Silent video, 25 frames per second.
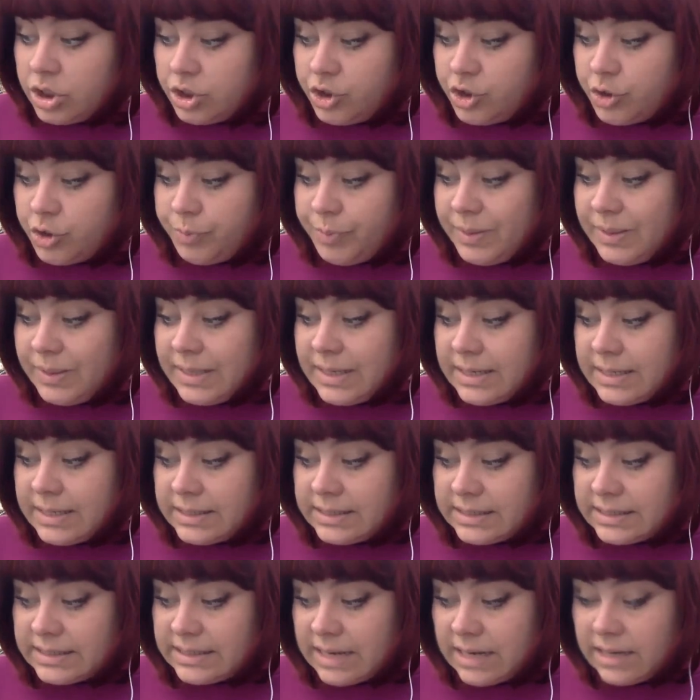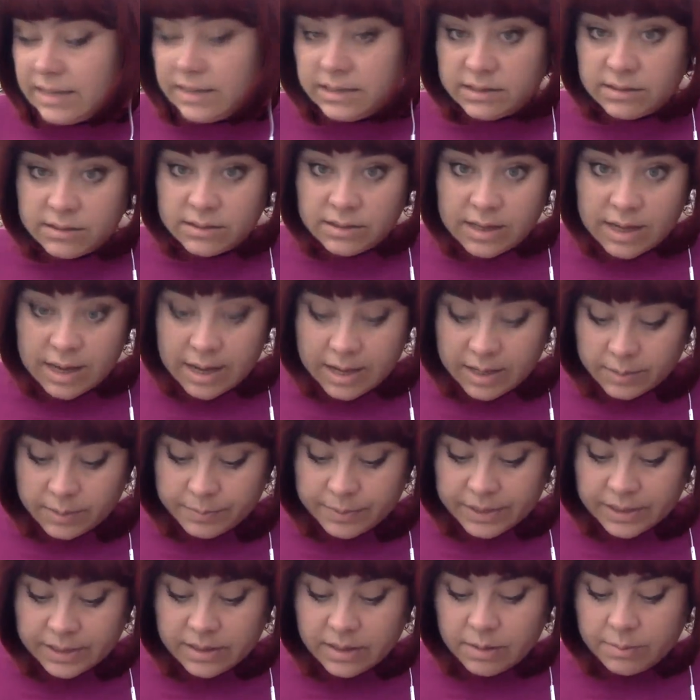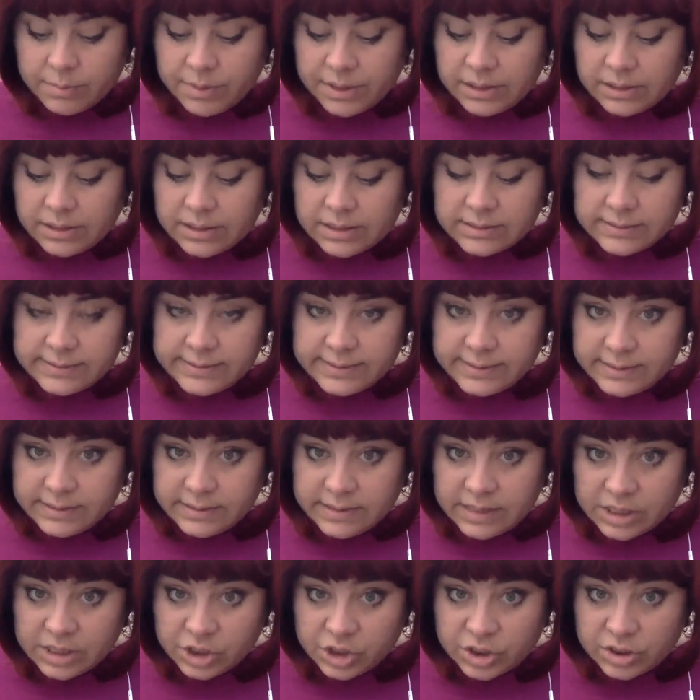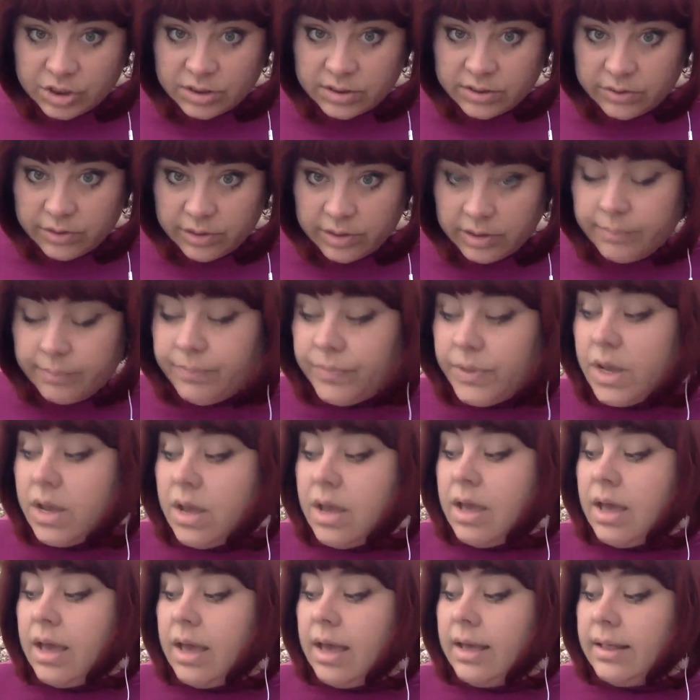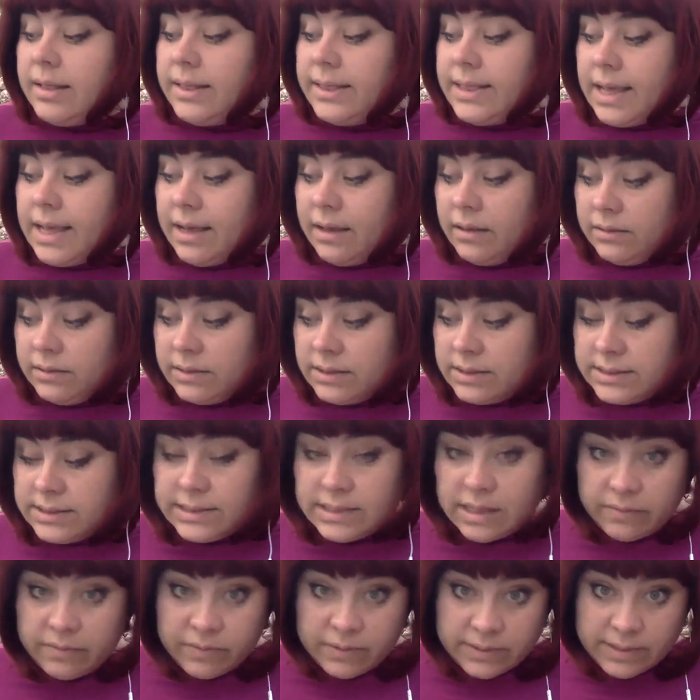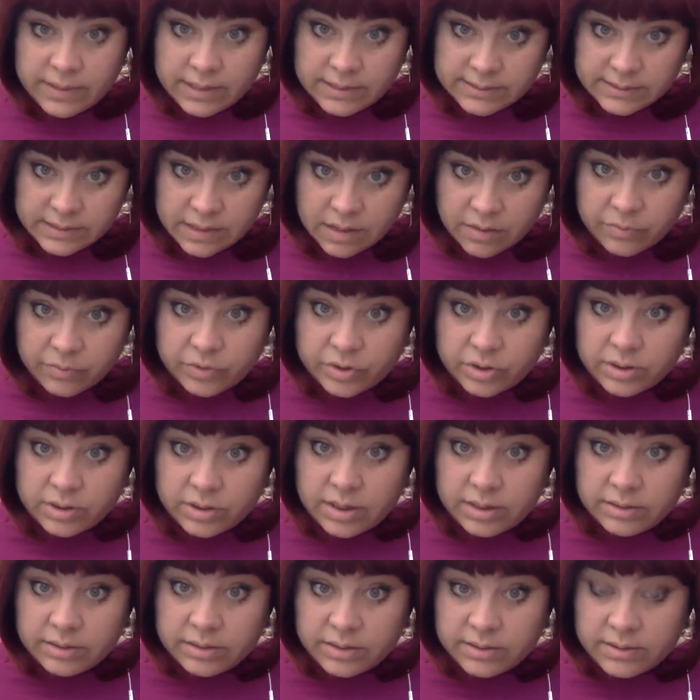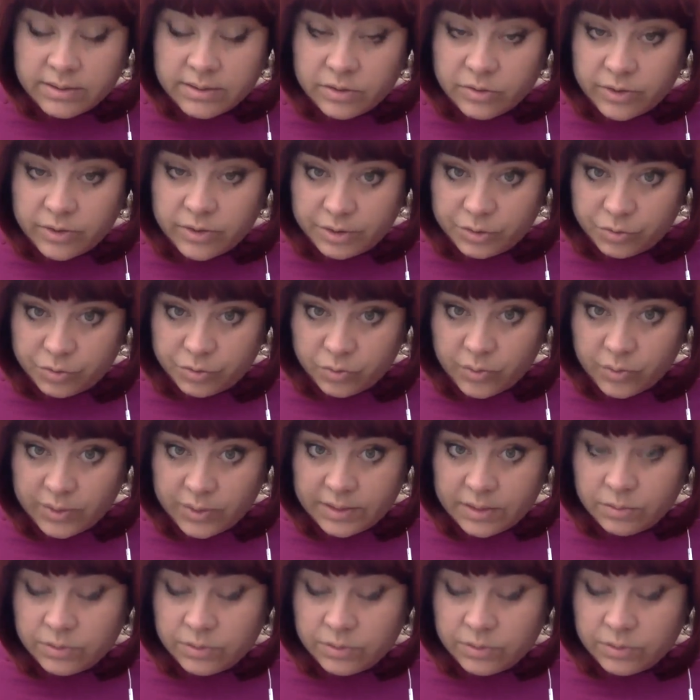Jupiter and Saturn are becoming stationary, and then 7 days after they're turning retrograde.